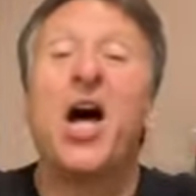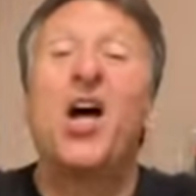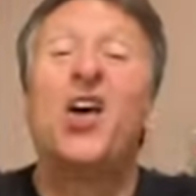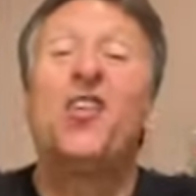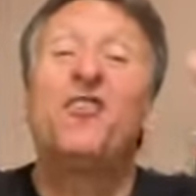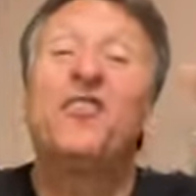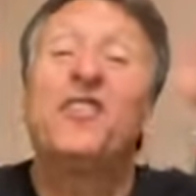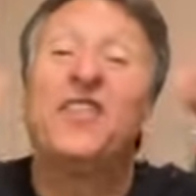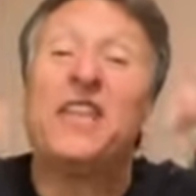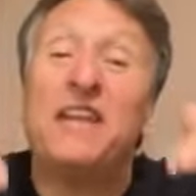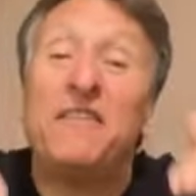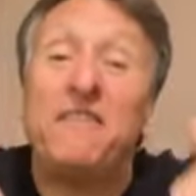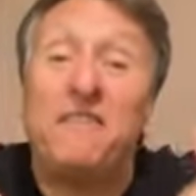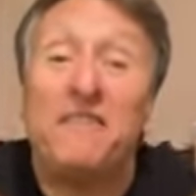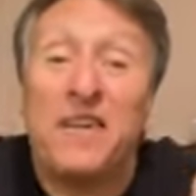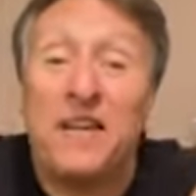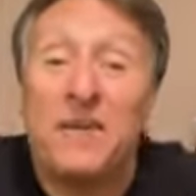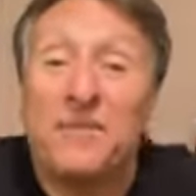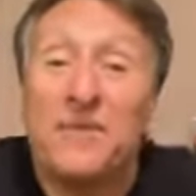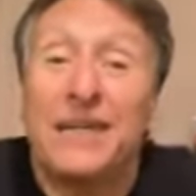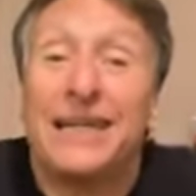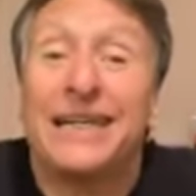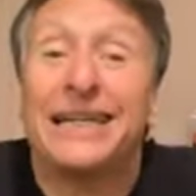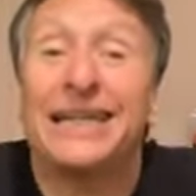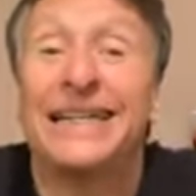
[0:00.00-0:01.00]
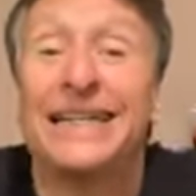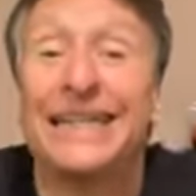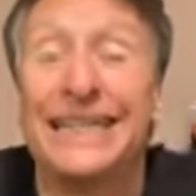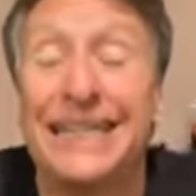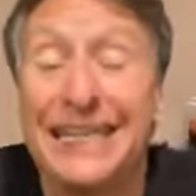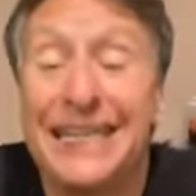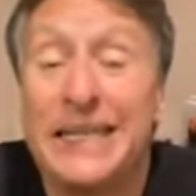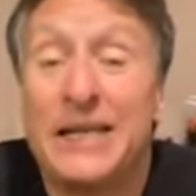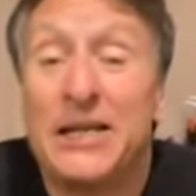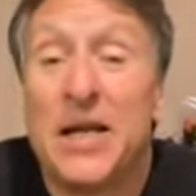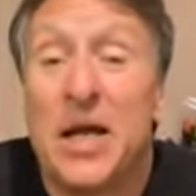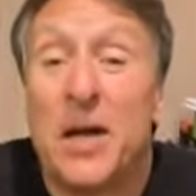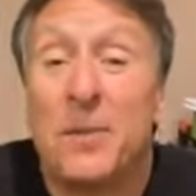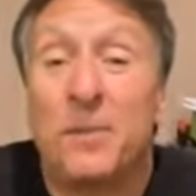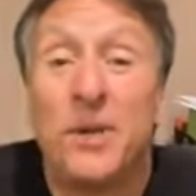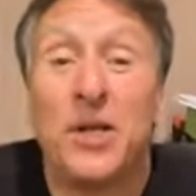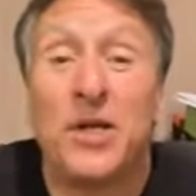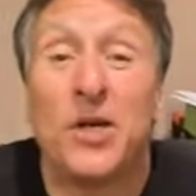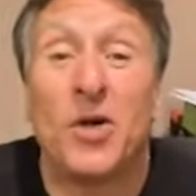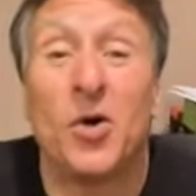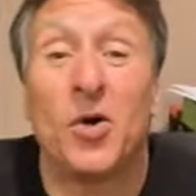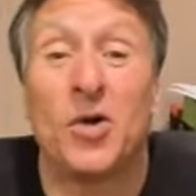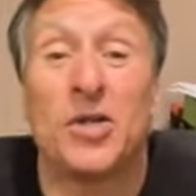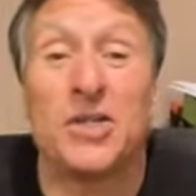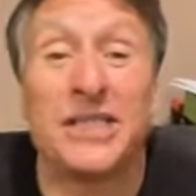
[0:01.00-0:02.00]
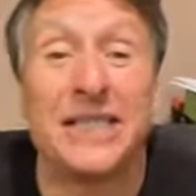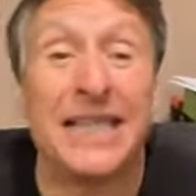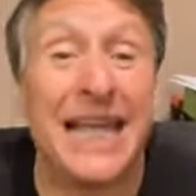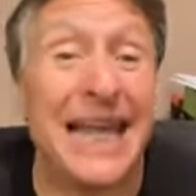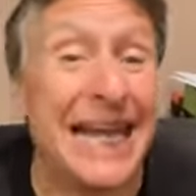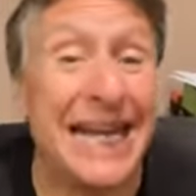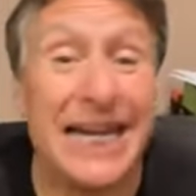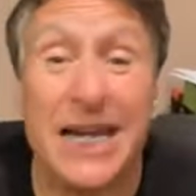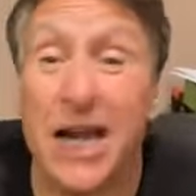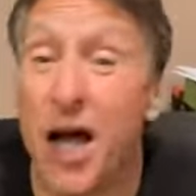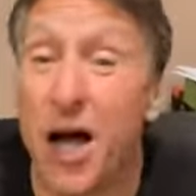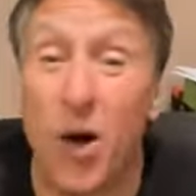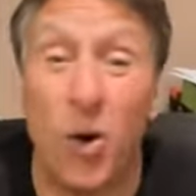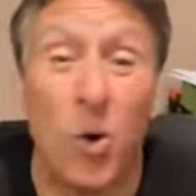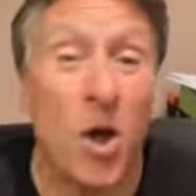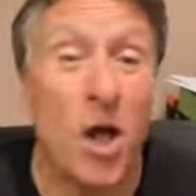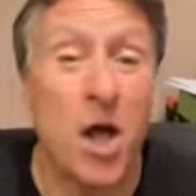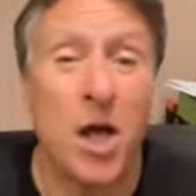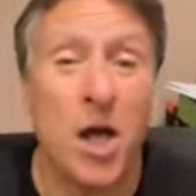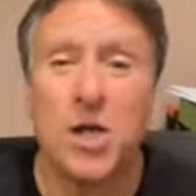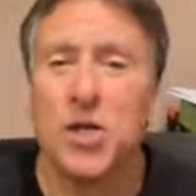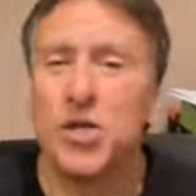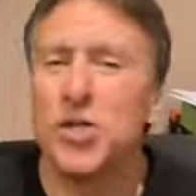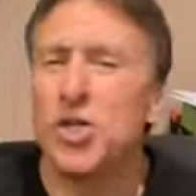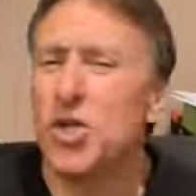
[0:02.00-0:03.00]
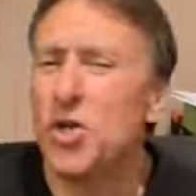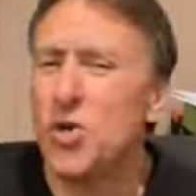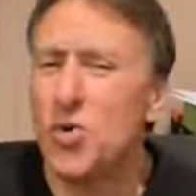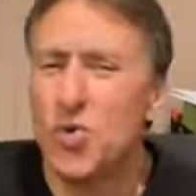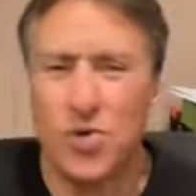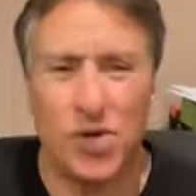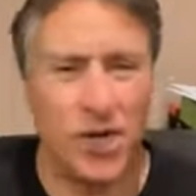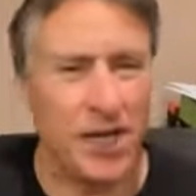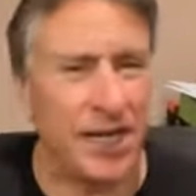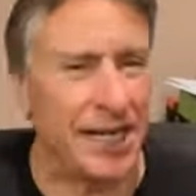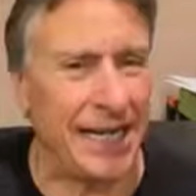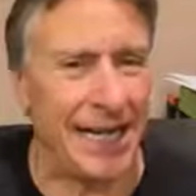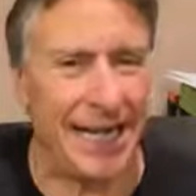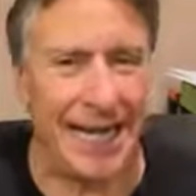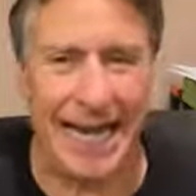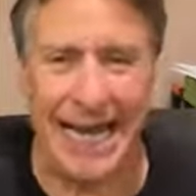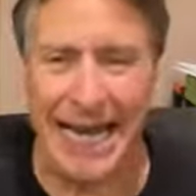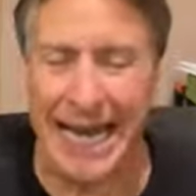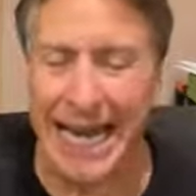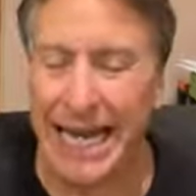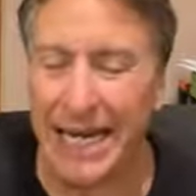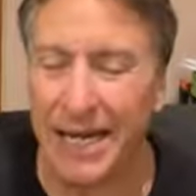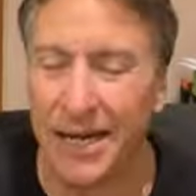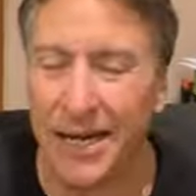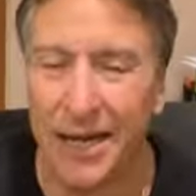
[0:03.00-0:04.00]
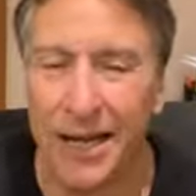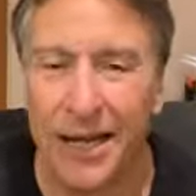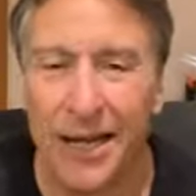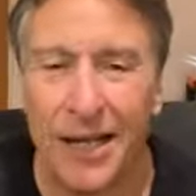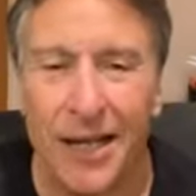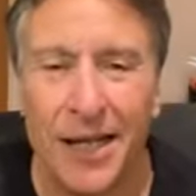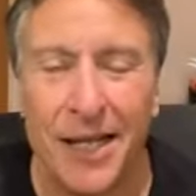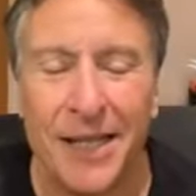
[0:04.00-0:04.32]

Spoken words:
of their femininity because they know you can't.